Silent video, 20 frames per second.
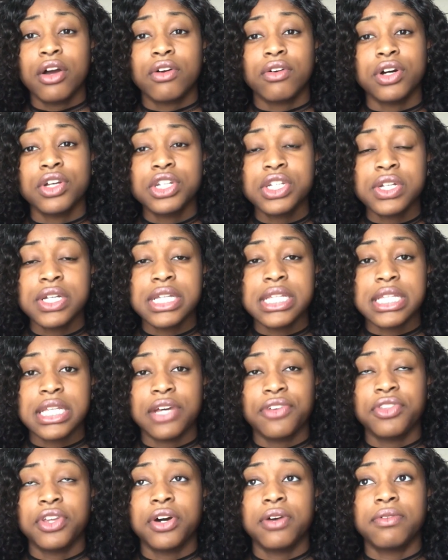groceries
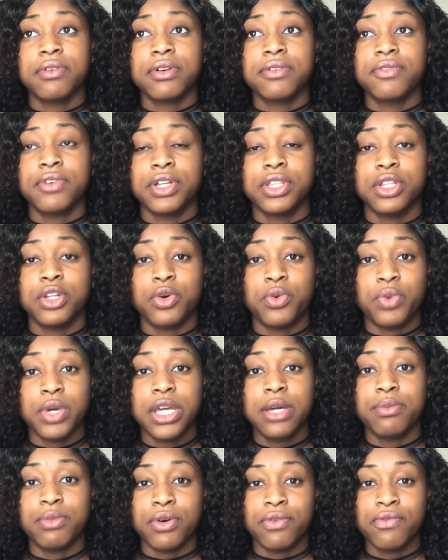left over from the
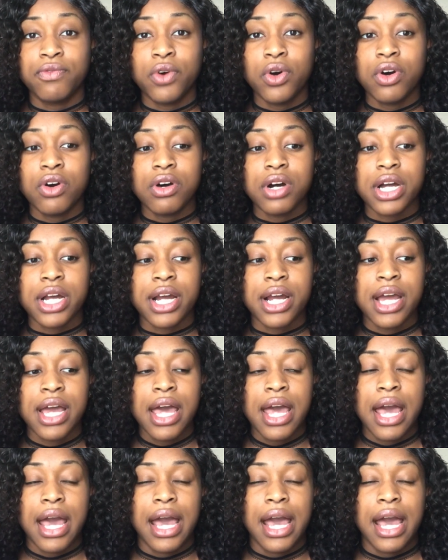week before,